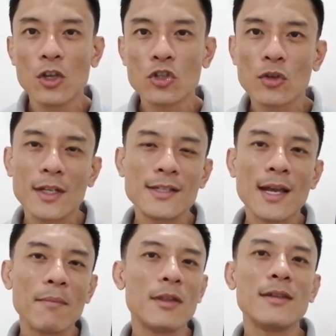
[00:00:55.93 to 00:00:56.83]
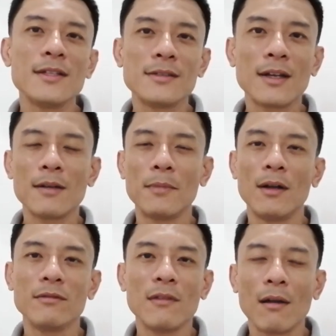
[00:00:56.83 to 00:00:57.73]
So the Sabbath is not
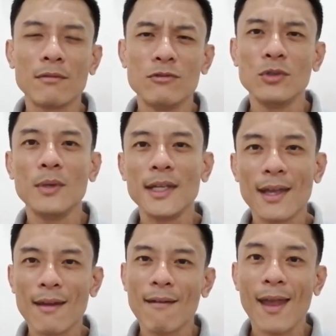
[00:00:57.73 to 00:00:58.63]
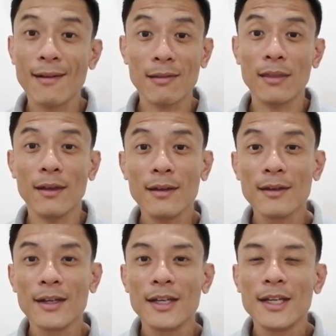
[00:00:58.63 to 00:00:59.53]
about not doing anything,